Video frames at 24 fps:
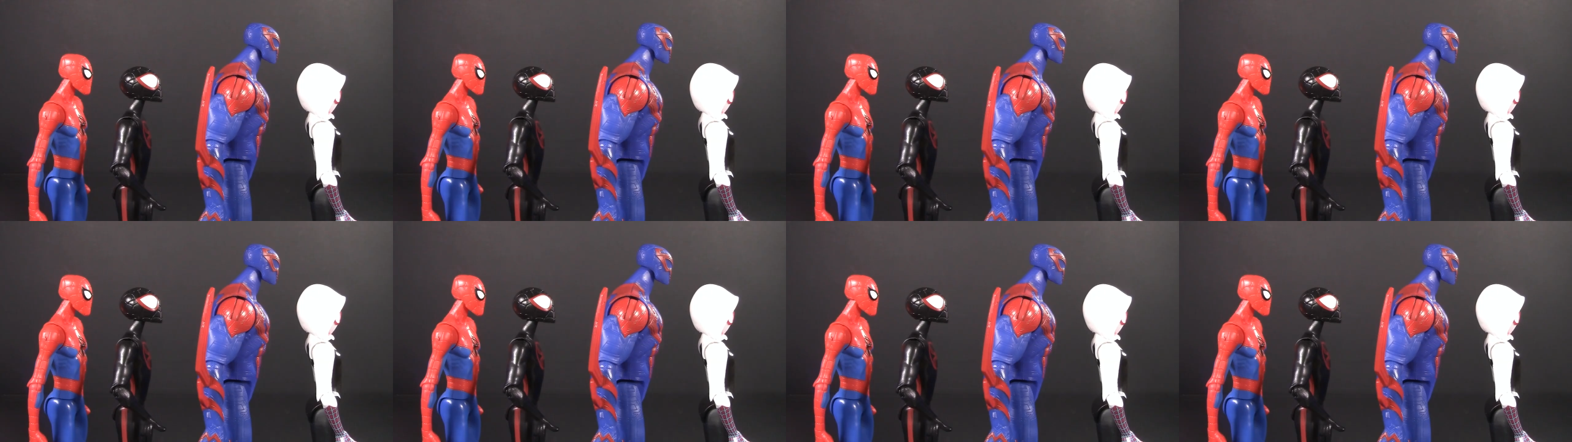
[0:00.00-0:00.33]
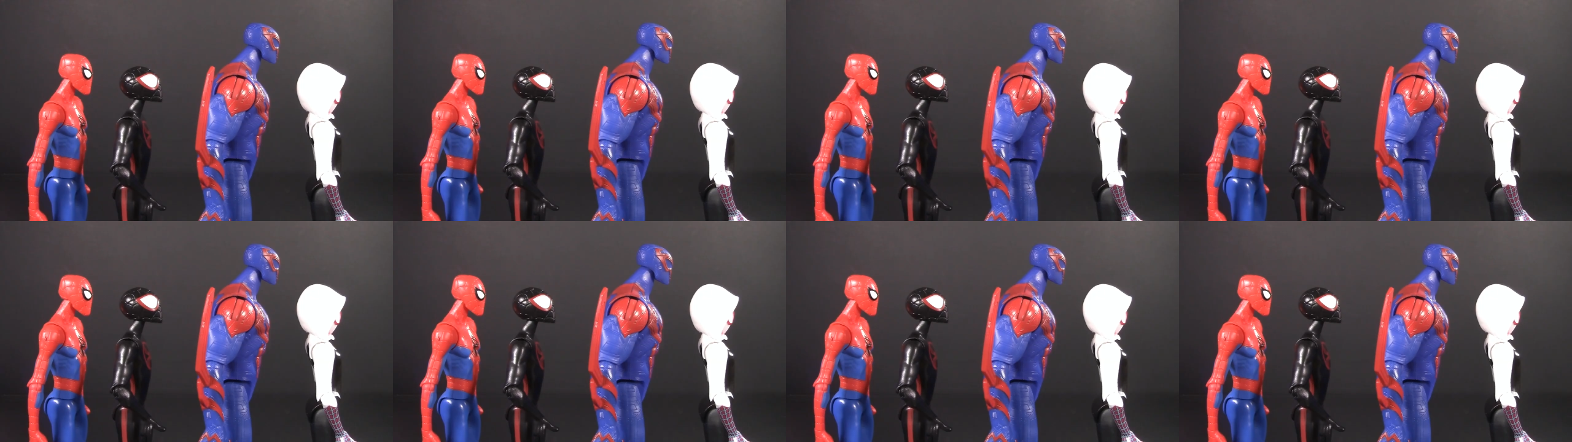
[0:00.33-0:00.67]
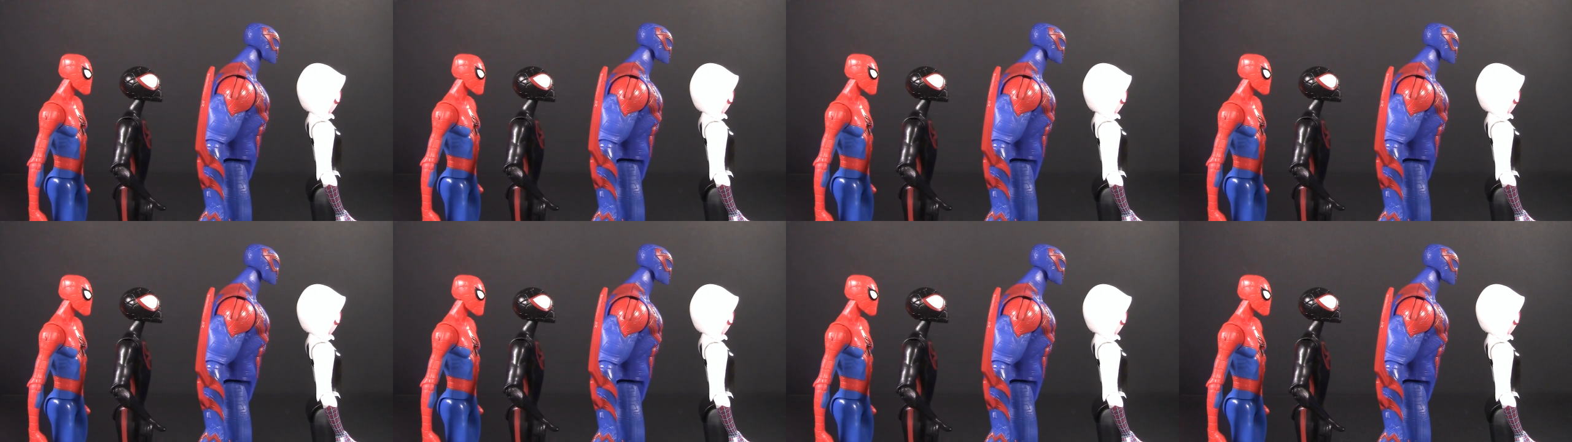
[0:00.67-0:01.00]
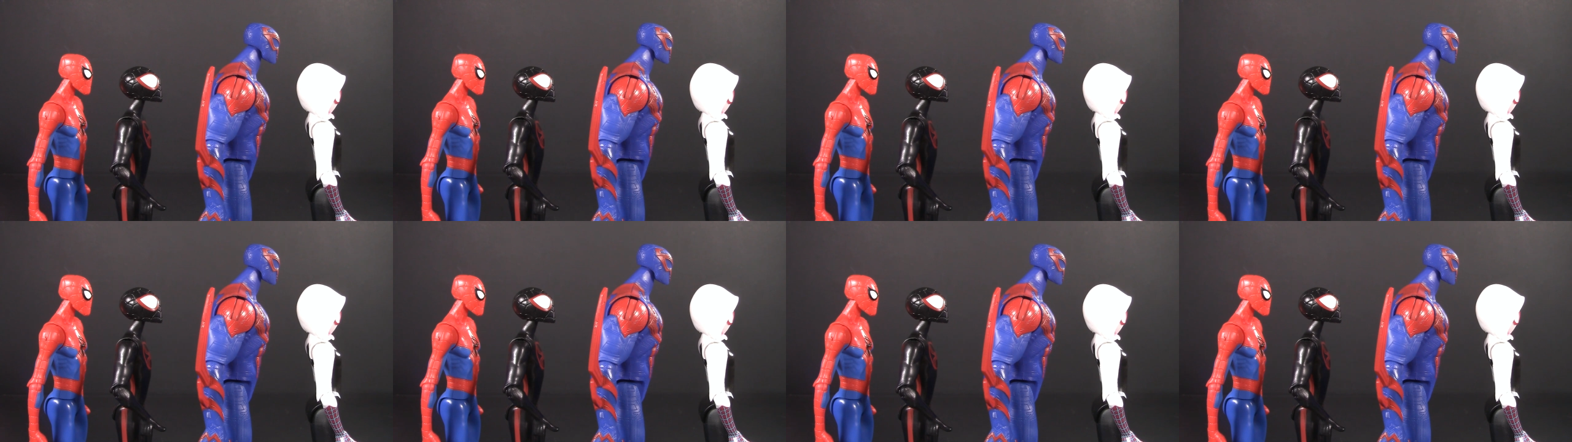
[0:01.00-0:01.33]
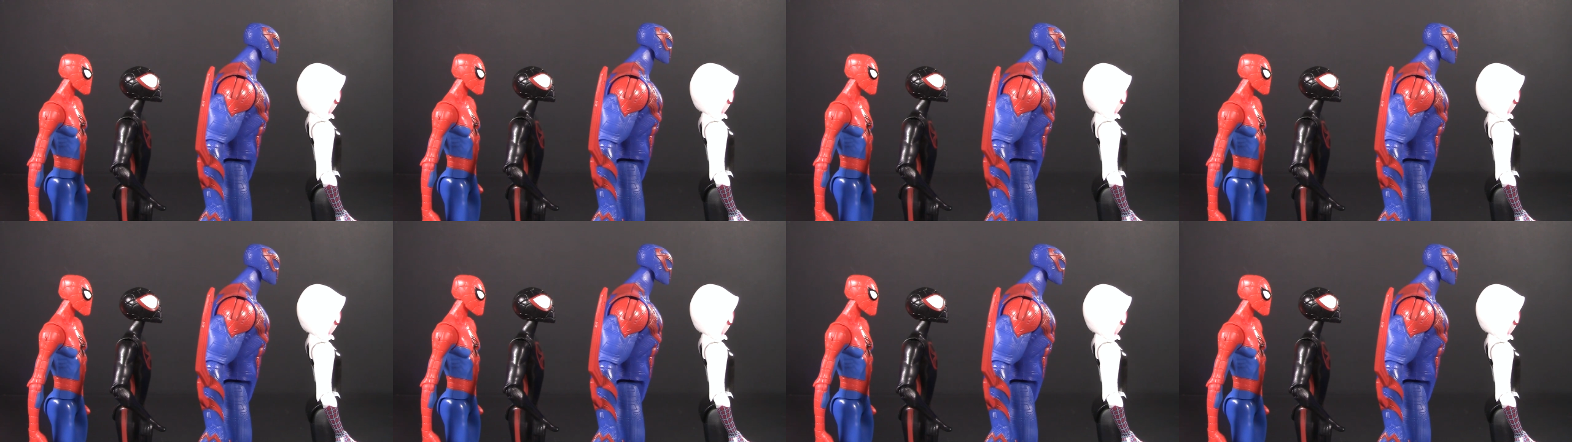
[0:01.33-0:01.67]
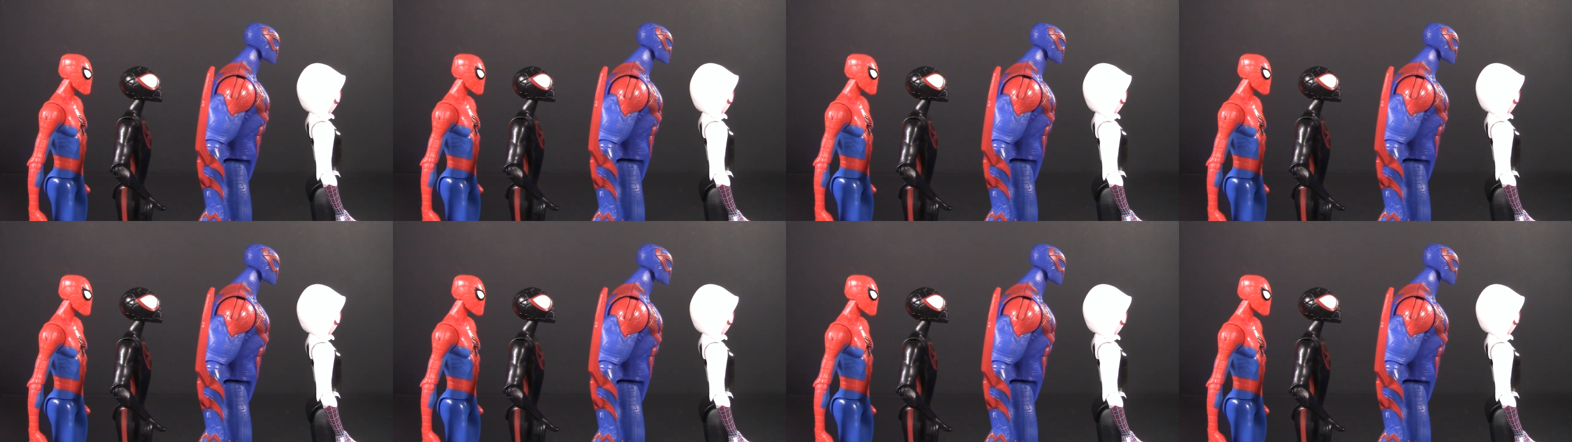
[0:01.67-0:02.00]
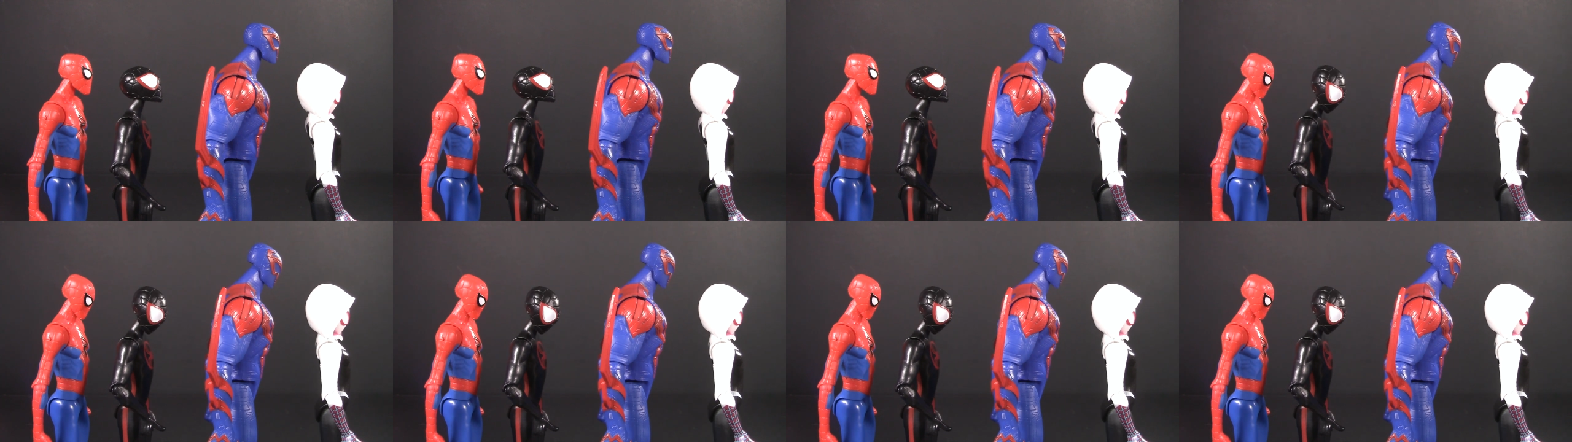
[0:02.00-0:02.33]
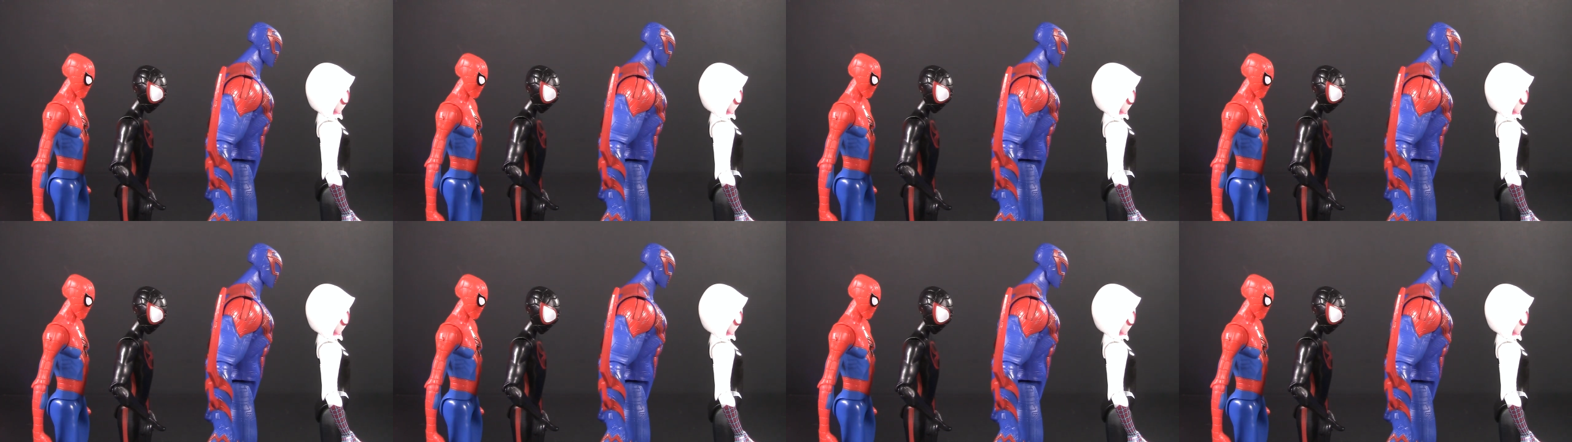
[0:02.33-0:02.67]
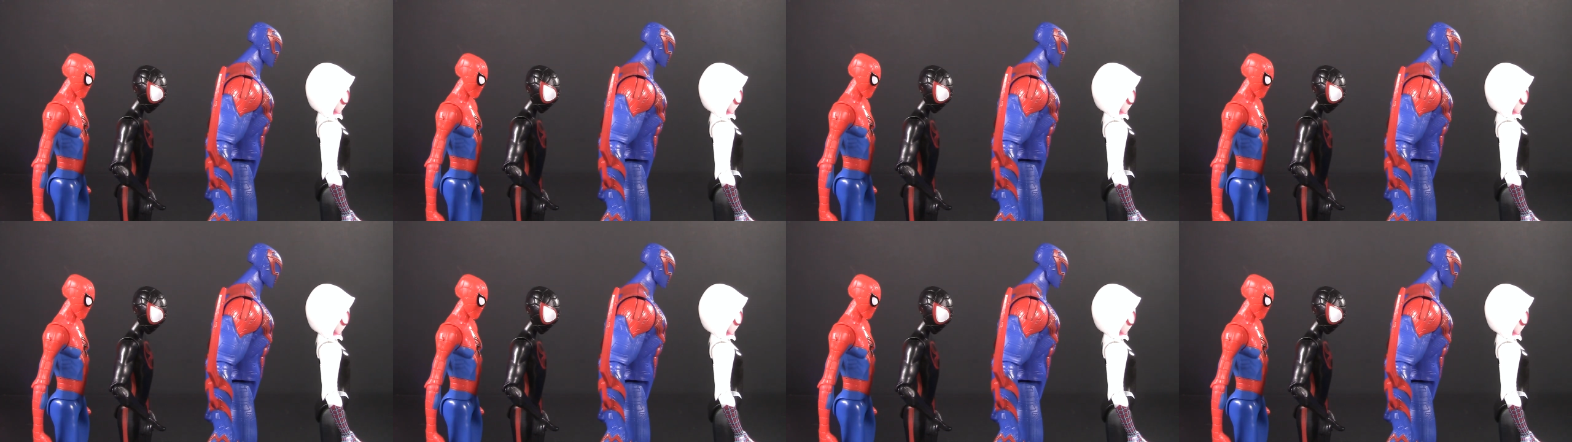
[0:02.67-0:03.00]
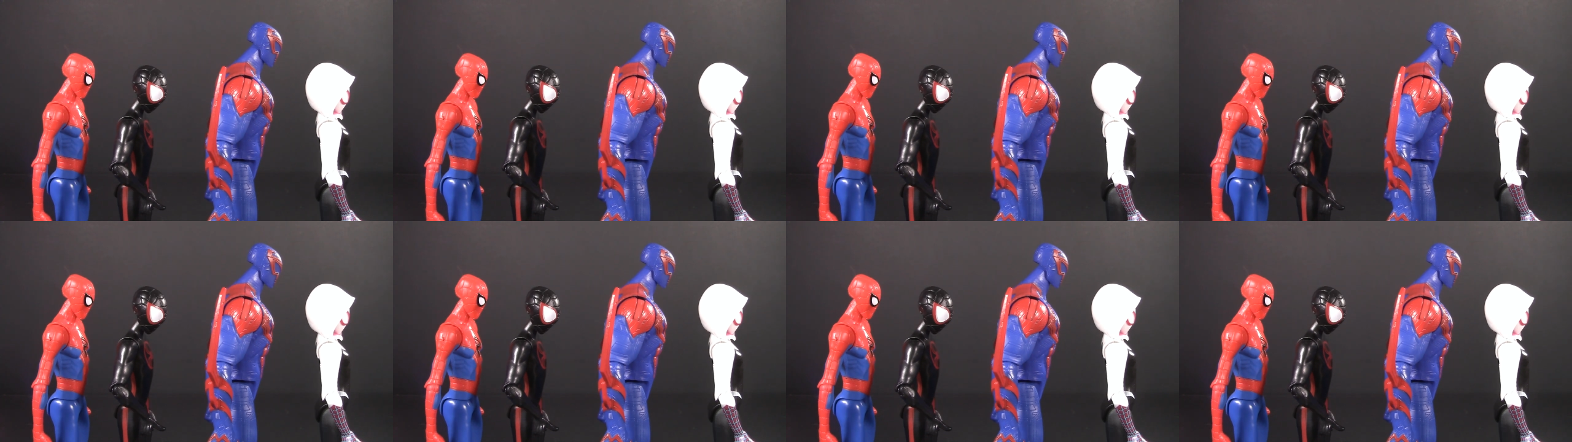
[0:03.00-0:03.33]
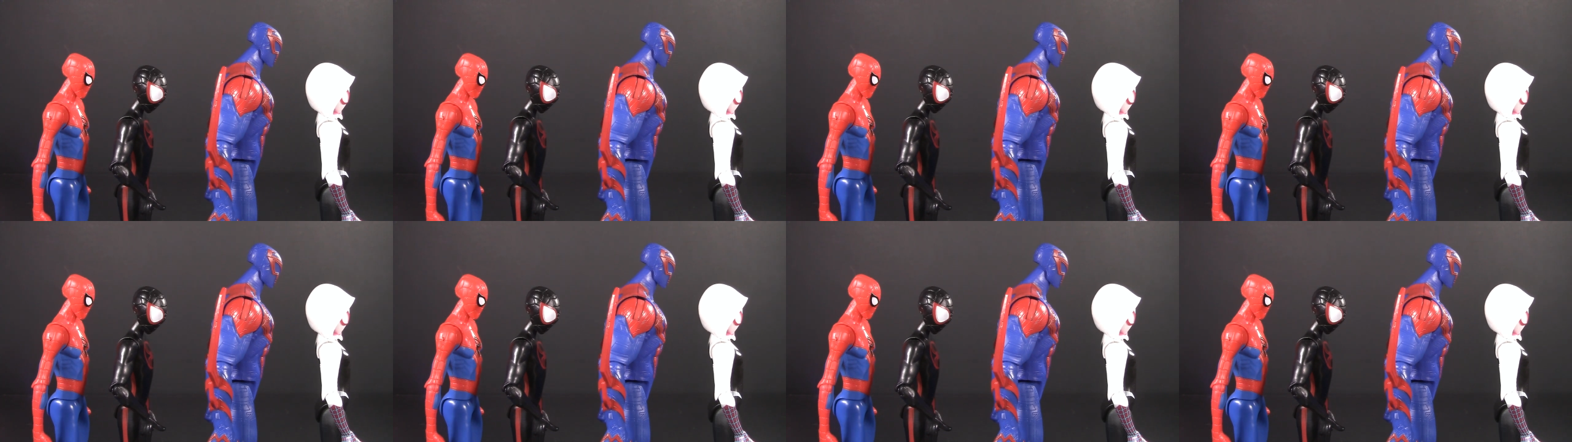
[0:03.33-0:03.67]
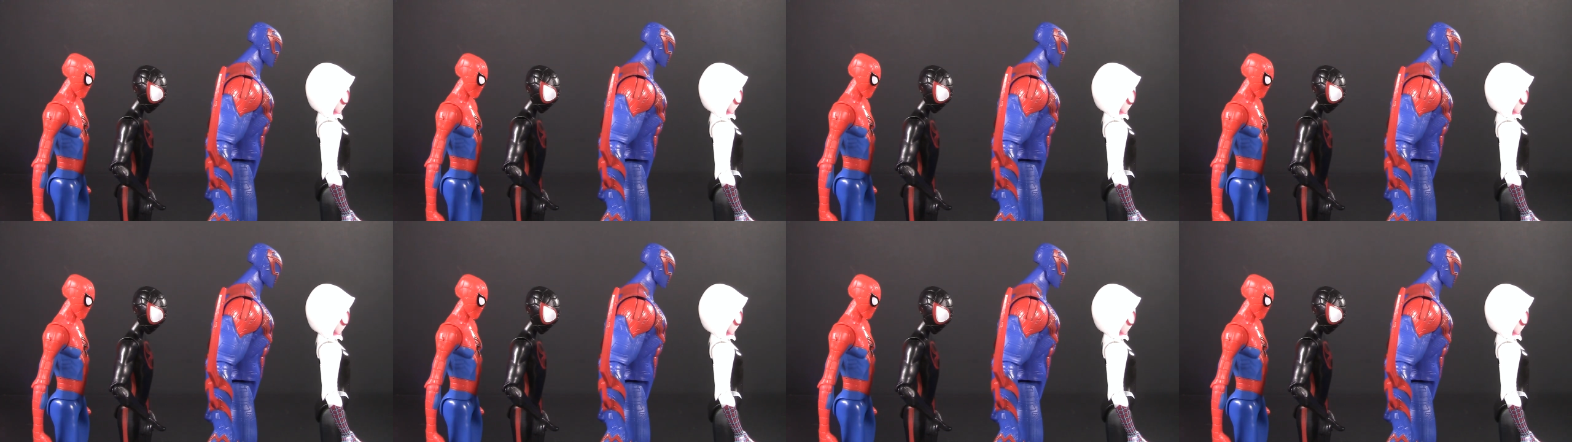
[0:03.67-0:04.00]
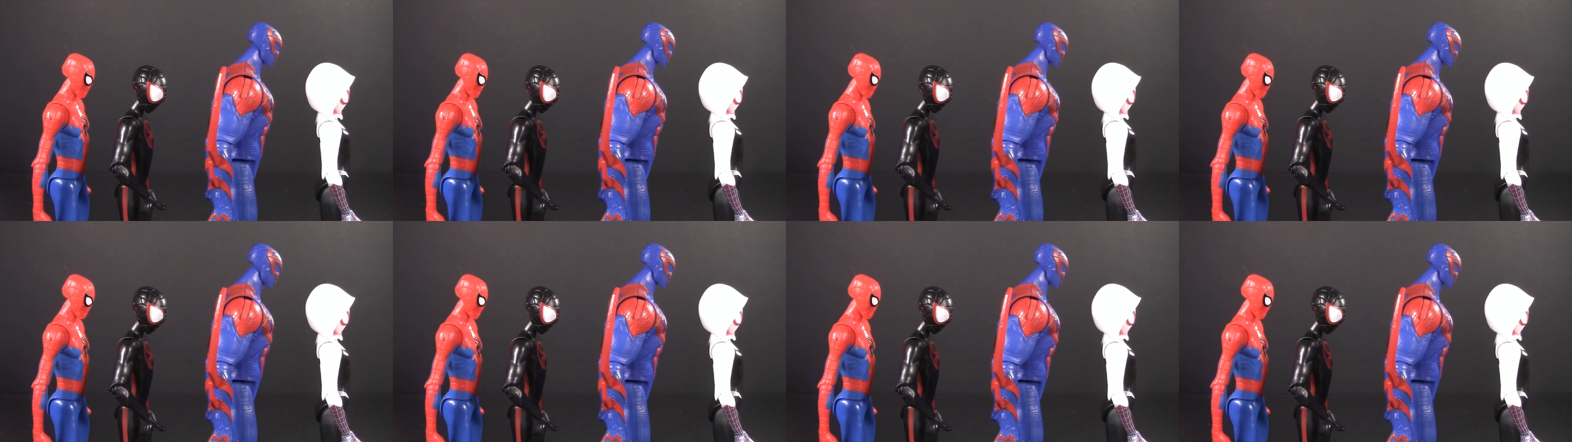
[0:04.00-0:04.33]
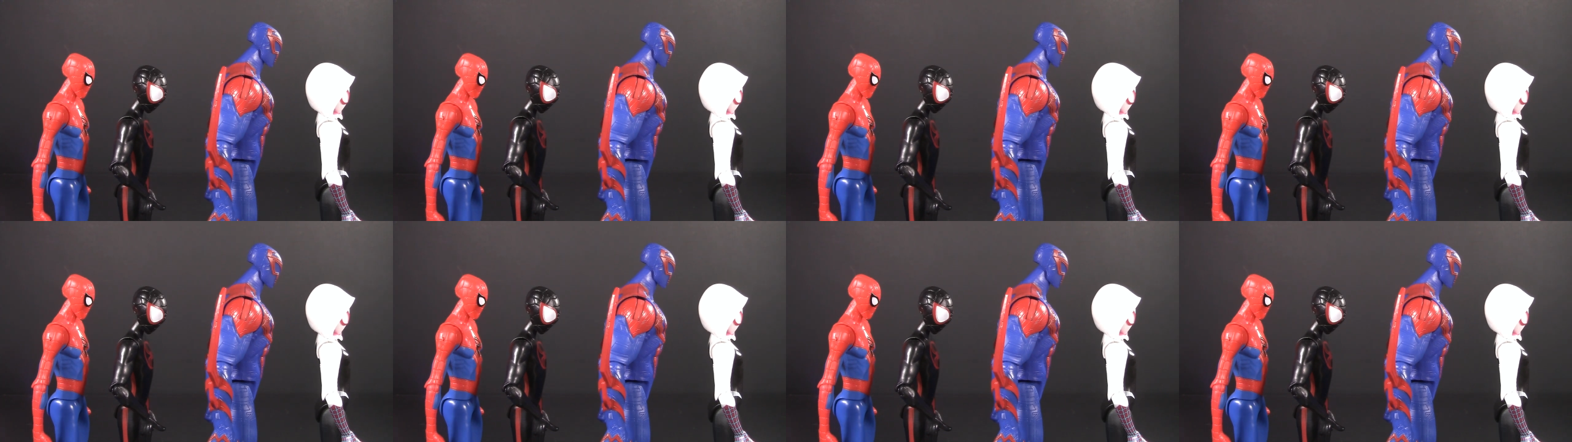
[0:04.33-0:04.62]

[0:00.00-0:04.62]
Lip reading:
(no speaker visible)